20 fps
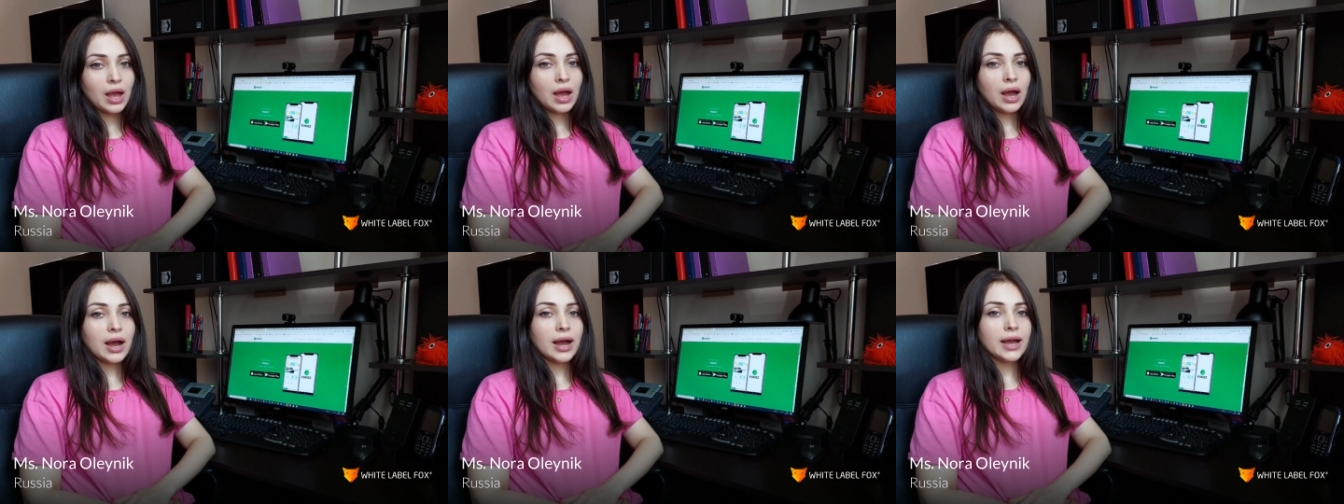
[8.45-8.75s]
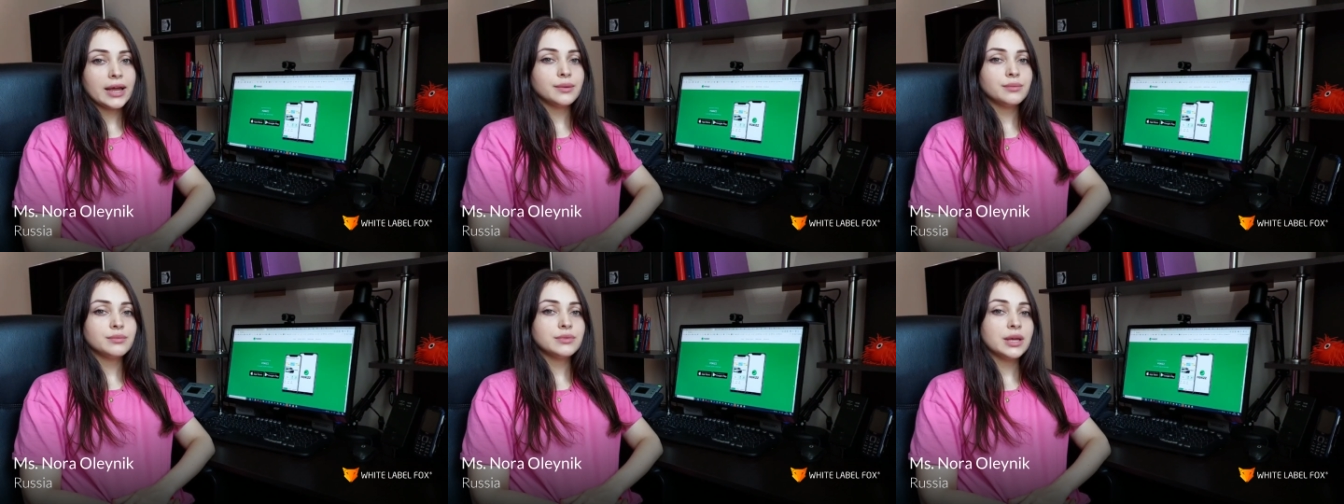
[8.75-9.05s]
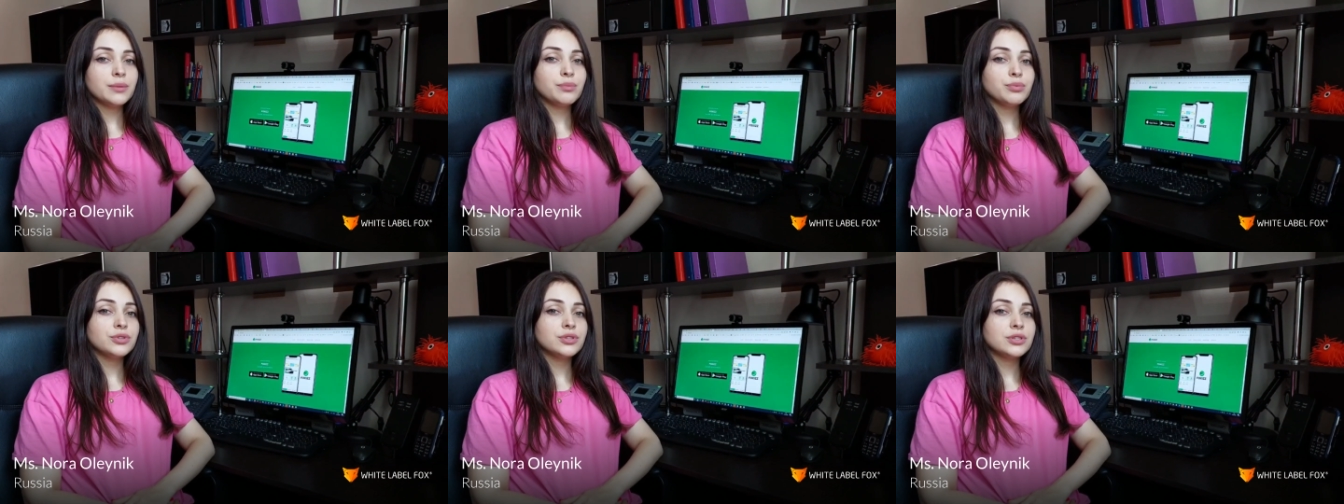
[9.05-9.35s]
I am
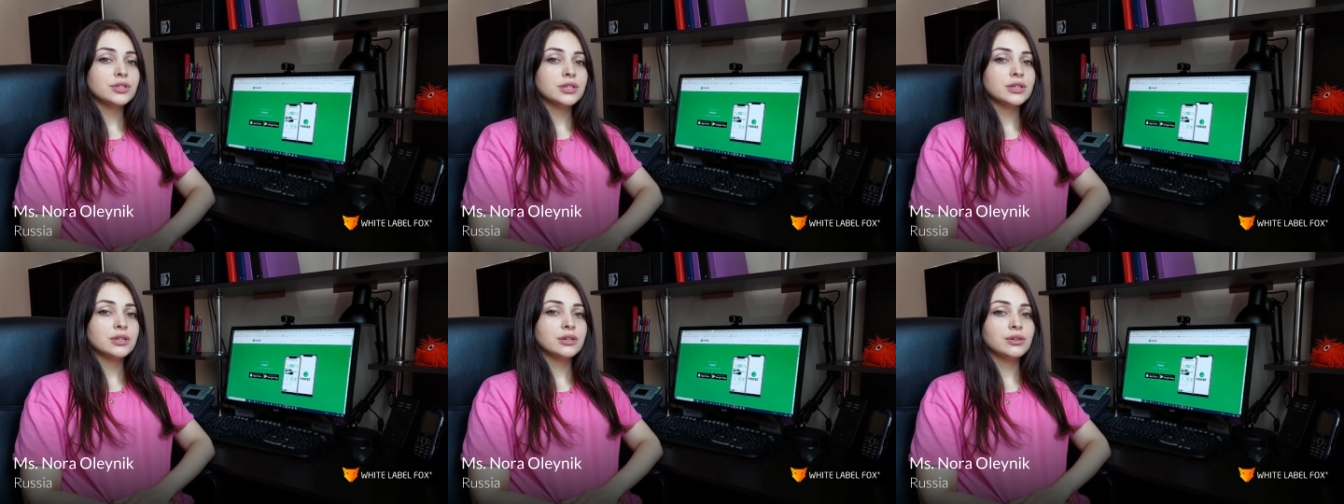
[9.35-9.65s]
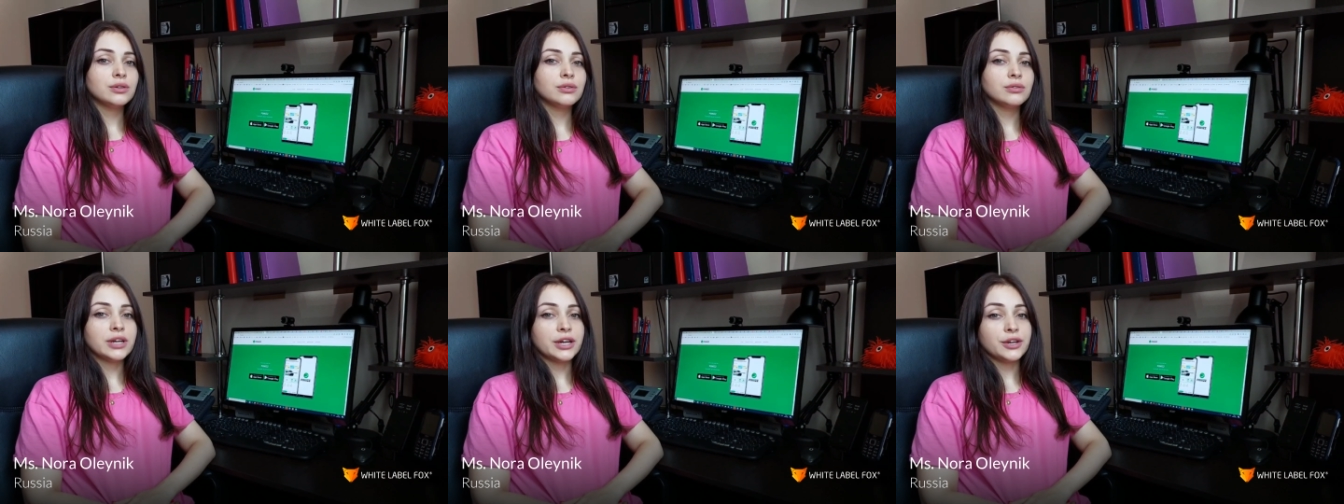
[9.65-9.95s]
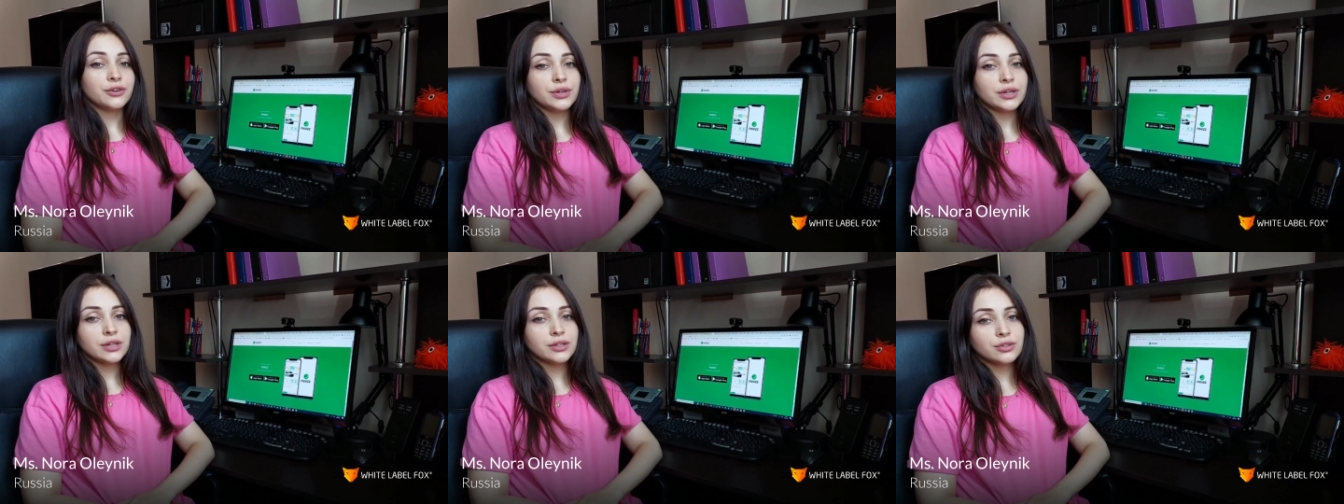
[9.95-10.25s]
Deputy
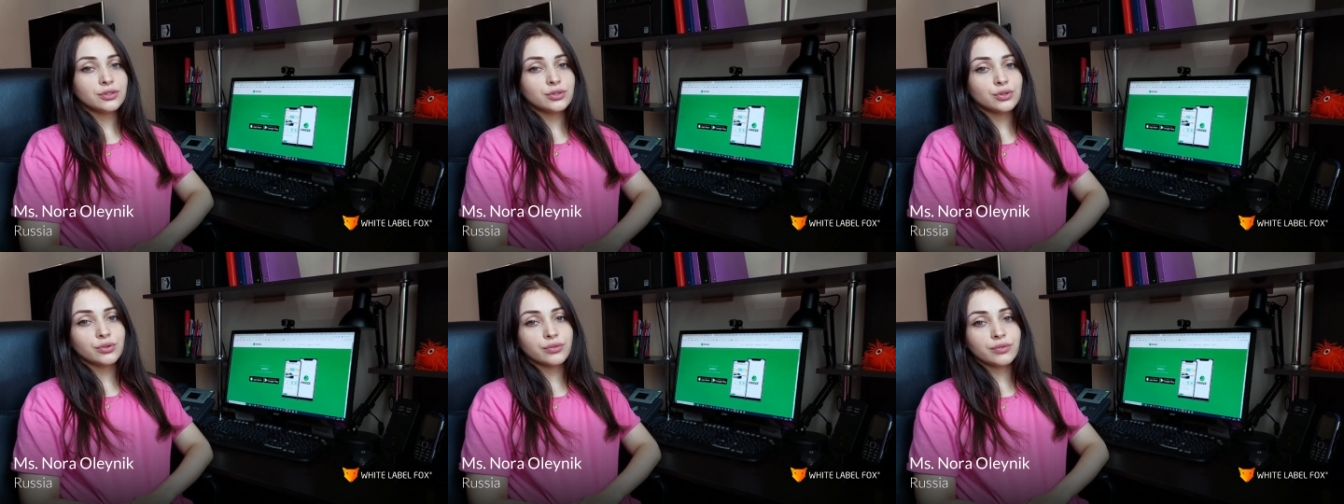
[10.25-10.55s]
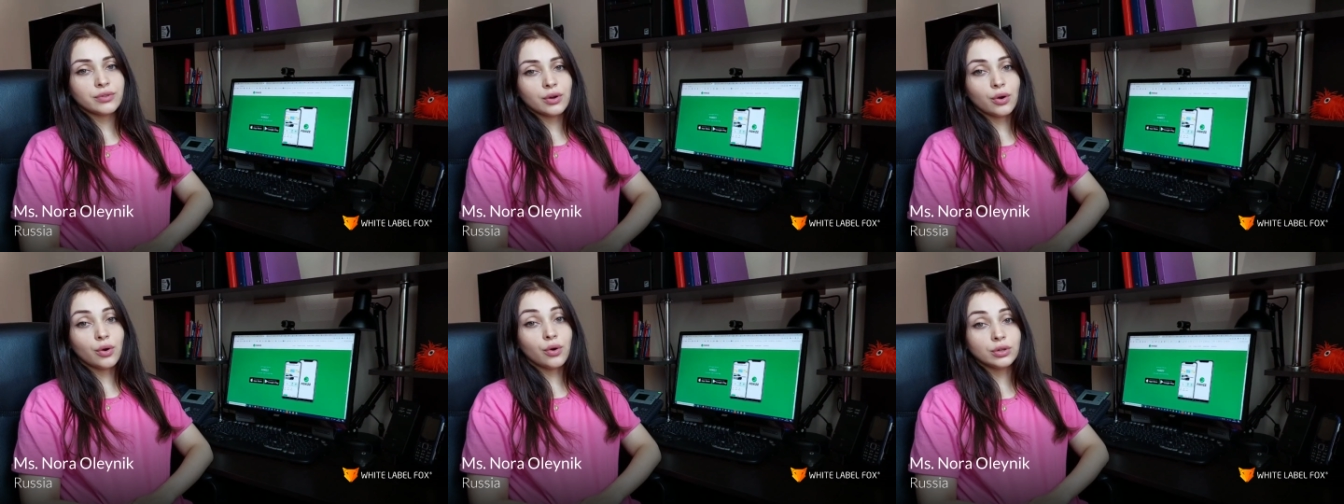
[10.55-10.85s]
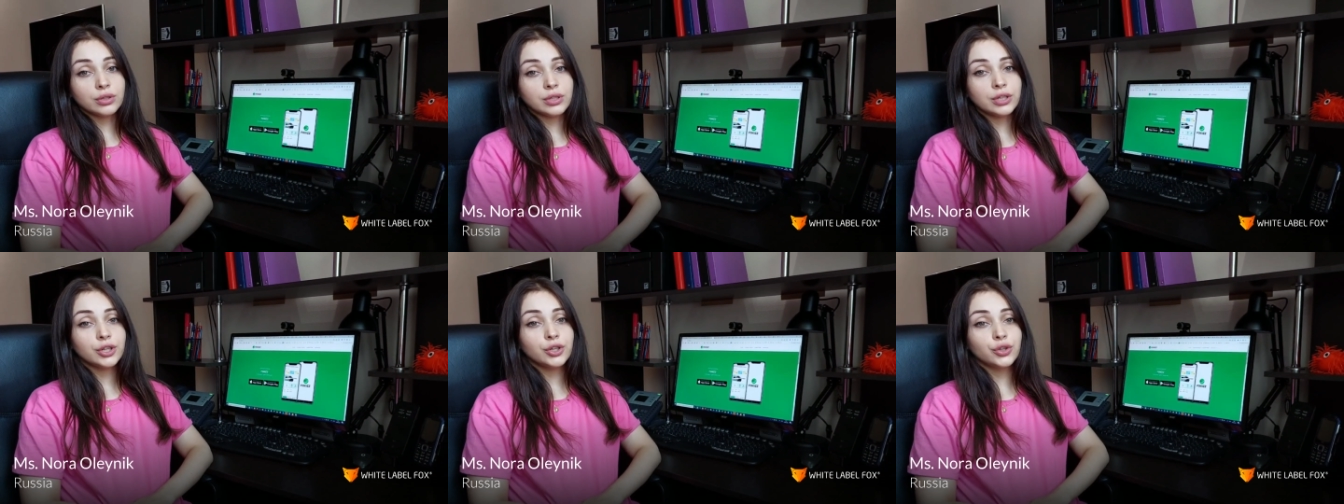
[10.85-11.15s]
Director of the
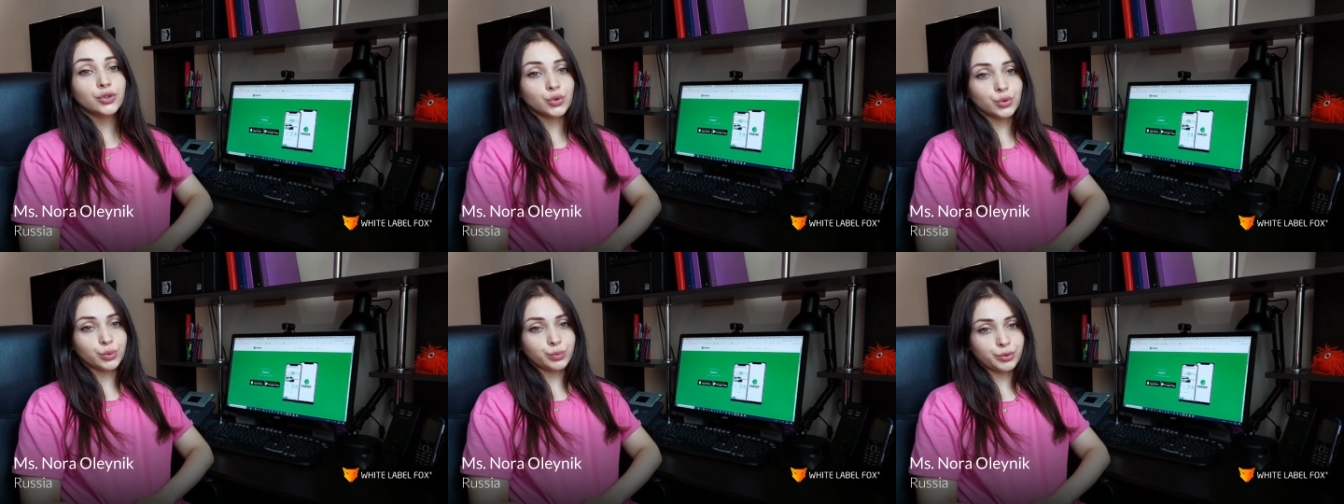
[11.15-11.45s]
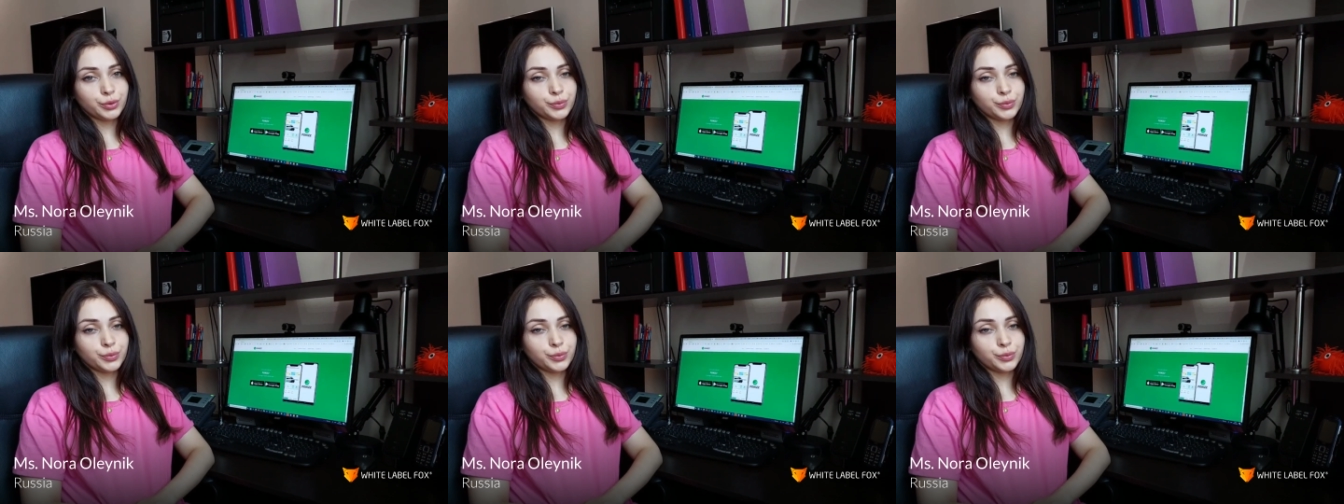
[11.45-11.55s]
ODA Group.